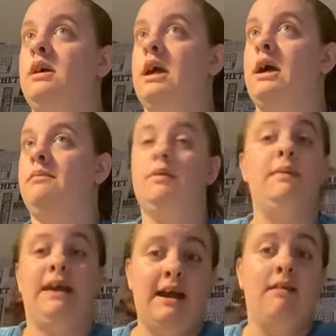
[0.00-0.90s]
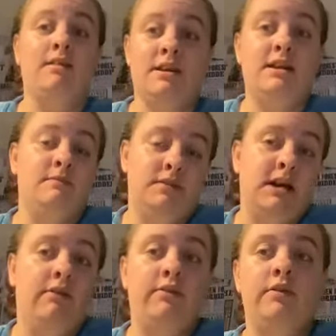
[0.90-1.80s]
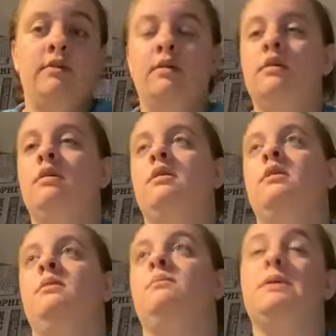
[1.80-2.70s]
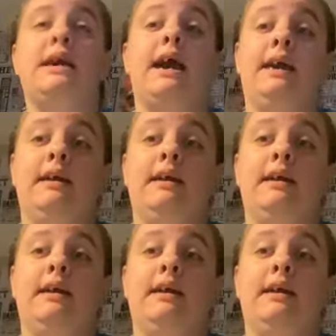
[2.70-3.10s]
um, the main character himself, BK.